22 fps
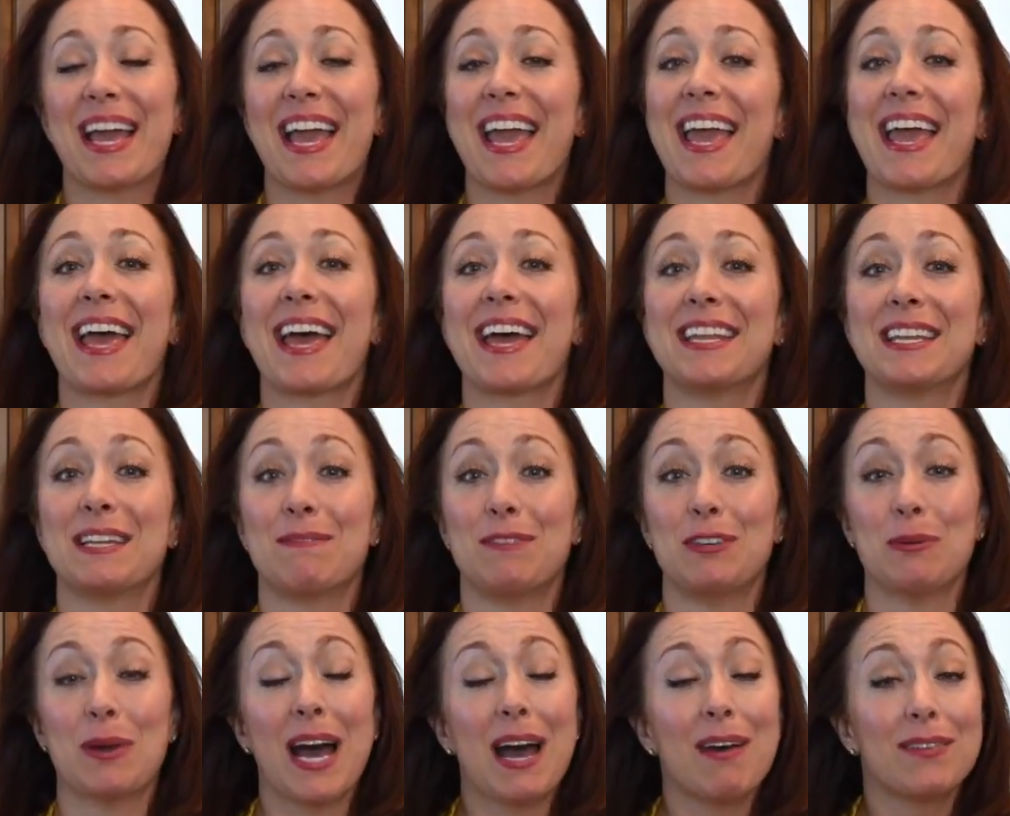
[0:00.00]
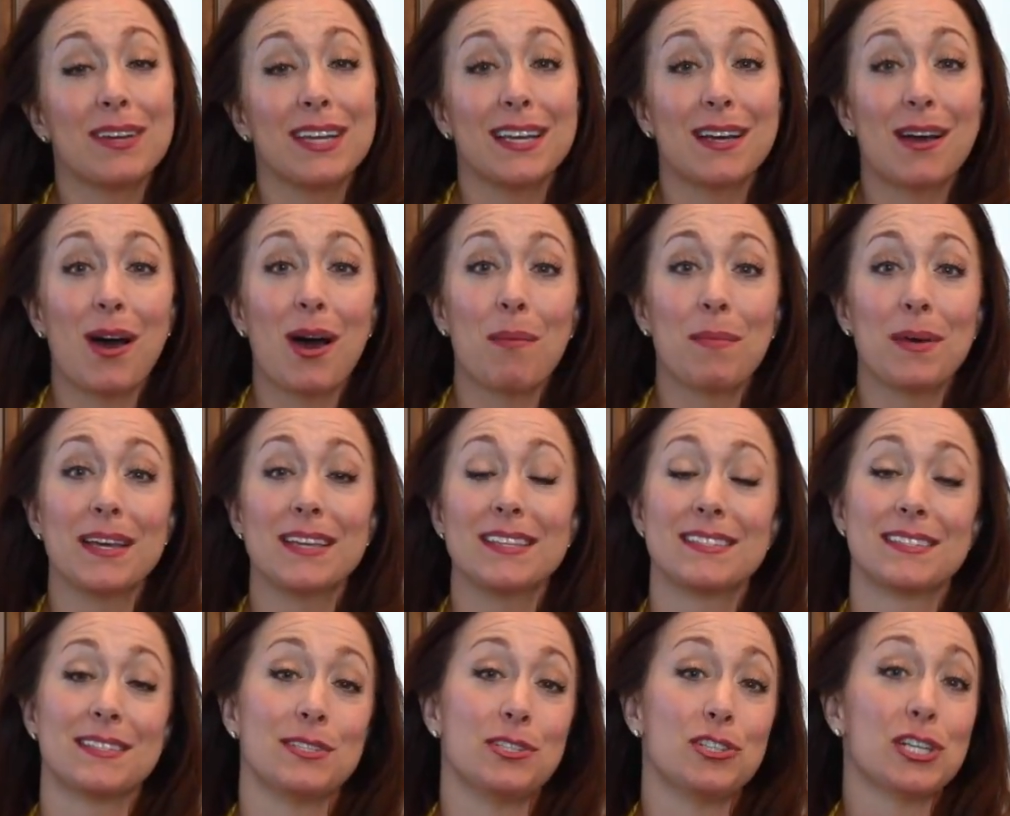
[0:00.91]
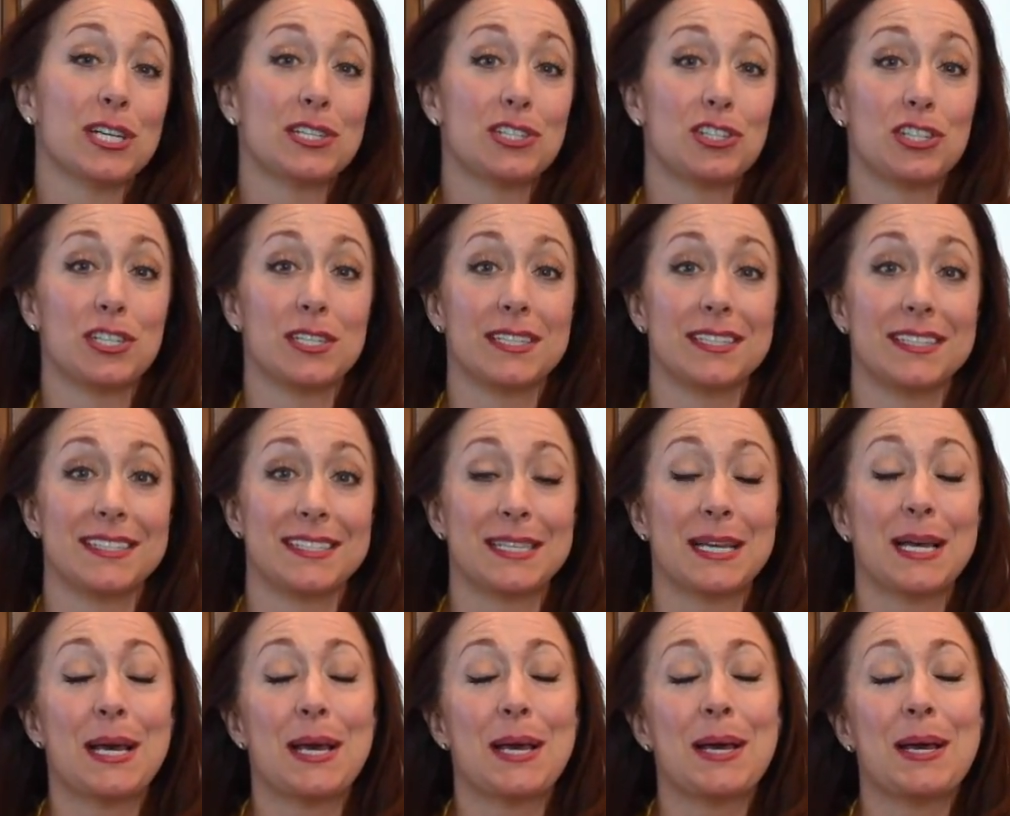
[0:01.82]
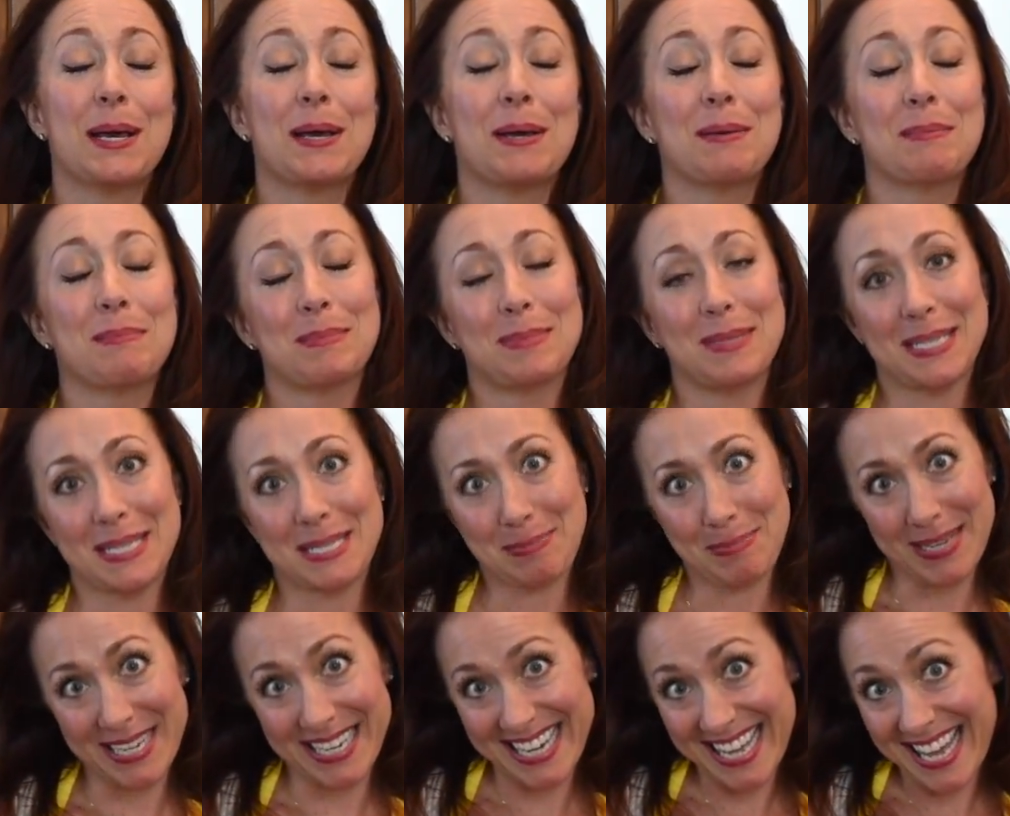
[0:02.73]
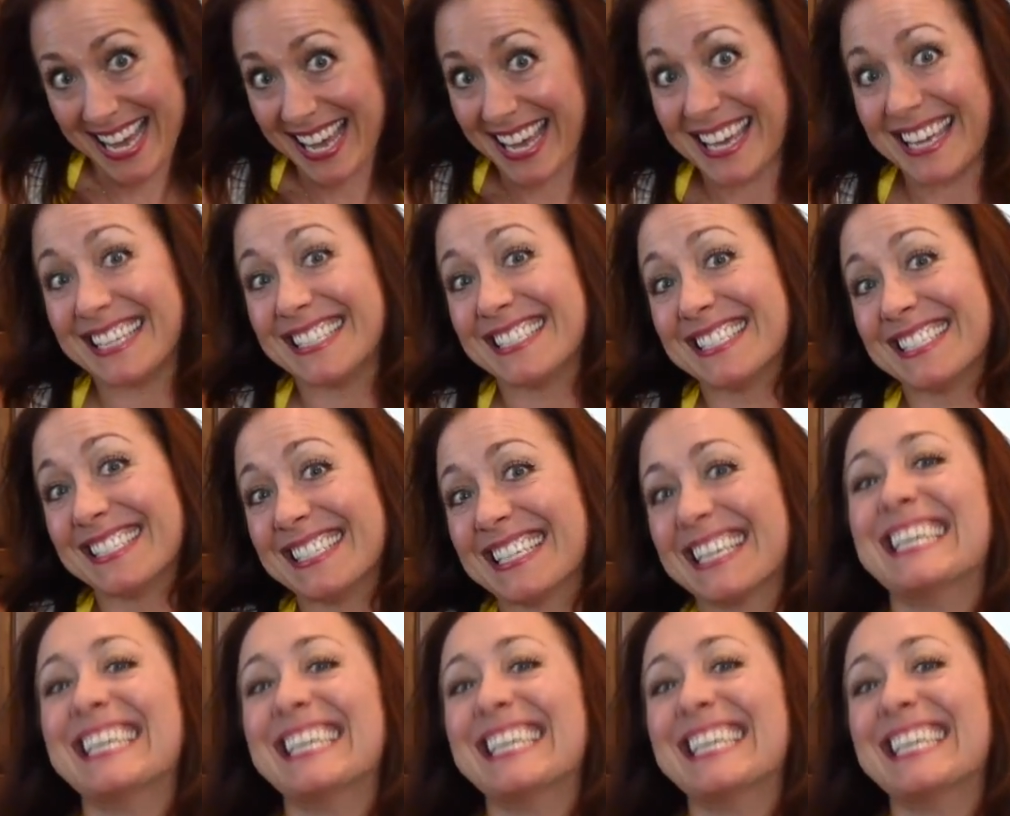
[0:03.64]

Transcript: and if you have any comments, suggestions, please be nice.